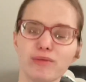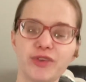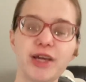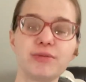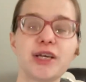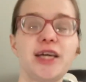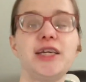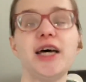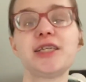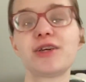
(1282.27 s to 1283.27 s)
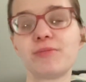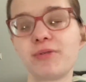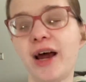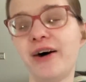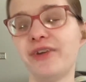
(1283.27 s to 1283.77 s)
He was like, yes, they're
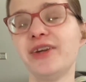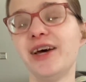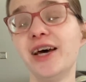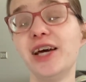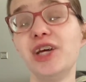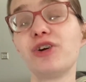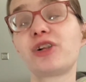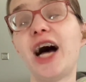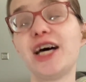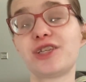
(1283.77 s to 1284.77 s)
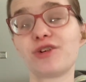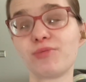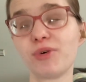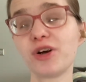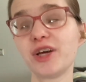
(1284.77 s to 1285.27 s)
brown. Your glasses are
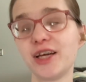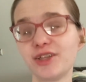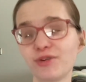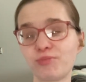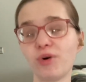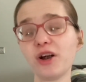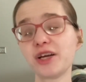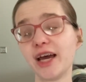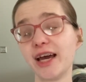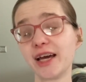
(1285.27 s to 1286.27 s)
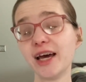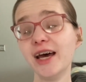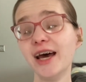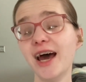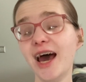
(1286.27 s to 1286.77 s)
working, they're working.
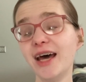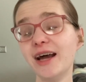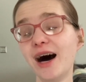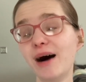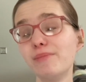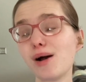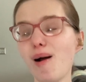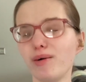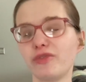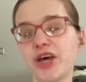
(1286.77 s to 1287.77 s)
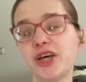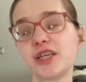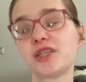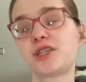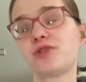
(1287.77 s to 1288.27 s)
And I
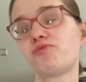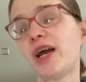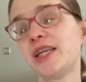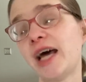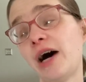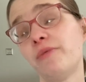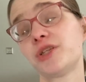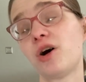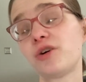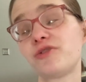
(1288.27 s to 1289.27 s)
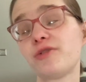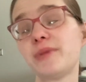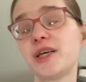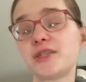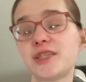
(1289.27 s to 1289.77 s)
think right now what's hard for
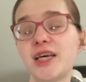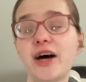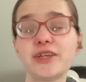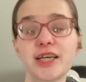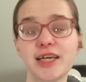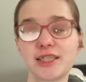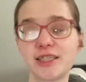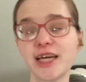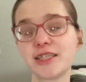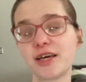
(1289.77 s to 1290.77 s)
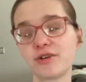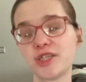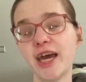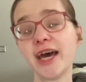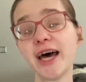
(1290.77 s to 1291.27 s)
me is to tell is like things that are
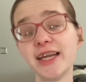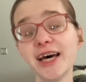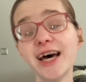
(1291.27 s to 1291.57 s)
tan.